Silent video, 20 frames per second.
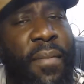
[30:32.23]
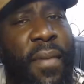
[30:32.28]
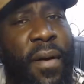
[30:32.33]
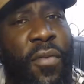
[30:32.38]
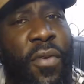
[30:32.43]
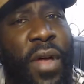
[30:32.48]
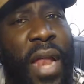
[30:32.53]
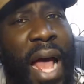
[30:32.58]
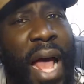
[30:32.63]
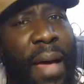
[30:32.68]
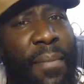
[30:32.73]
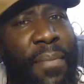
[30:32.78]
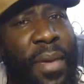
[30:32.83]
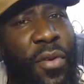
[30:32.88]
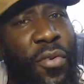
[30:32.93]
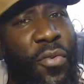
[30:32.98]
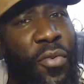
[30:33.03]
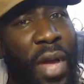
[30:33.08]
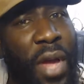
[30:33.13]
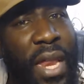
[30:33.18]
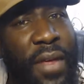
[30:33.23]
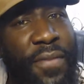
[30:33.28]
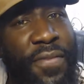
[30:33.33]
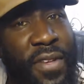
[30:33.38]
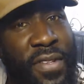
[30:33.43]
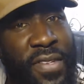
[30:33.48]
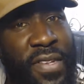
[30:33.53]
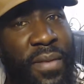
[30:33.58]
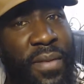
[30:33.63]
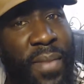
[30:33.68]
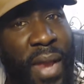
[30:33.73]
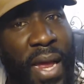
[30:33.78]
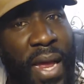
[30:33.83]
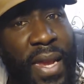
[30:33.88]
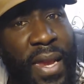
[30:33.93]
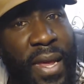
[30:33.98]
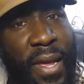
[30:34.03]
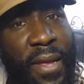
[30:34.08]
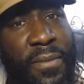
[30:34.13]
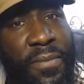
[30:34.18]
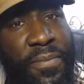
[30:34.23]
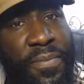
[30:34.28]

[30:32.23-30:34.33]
would I be ready for something like that?